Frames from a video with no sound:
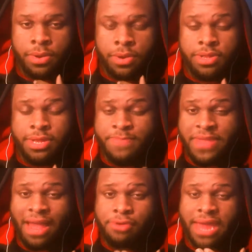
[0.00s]

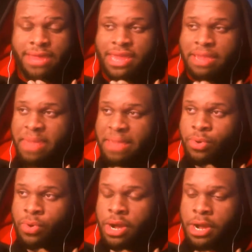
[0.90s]
Something else I've seen
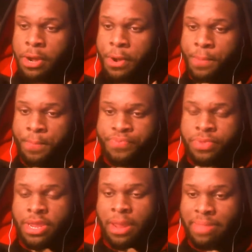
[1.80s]
people
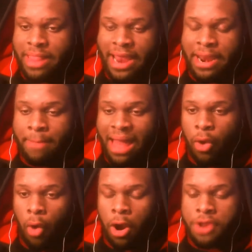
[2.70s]
complain
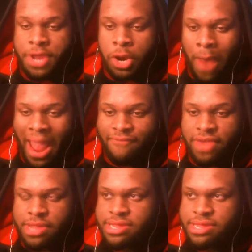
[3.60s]
about are the graphics.